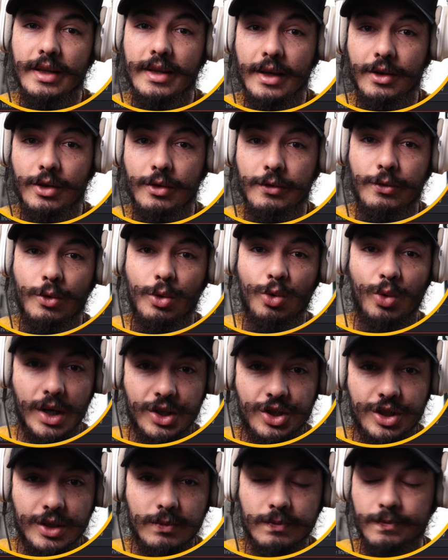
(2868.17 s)
Thank you for
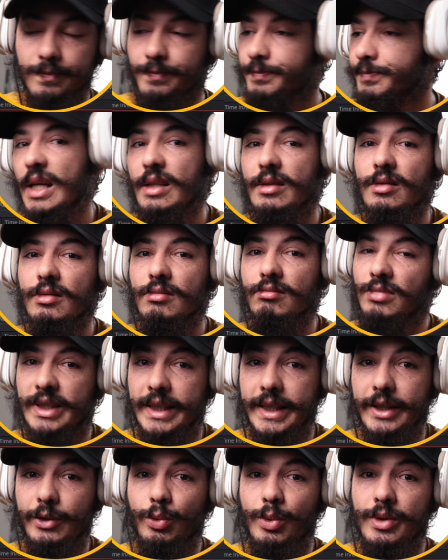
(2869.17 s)
watching, and
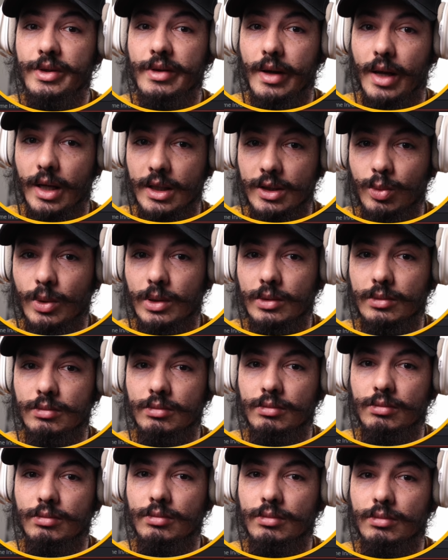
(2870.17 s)
see you in the next one.
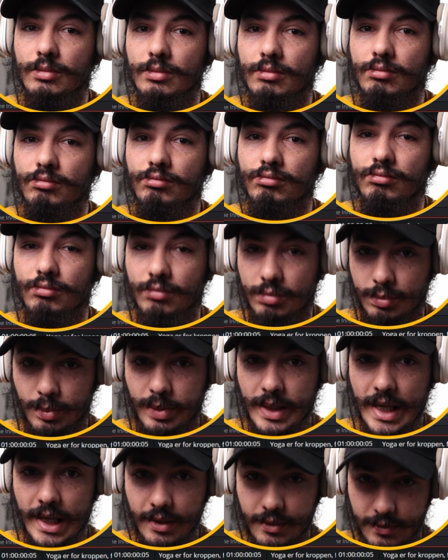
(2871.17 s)
Bye.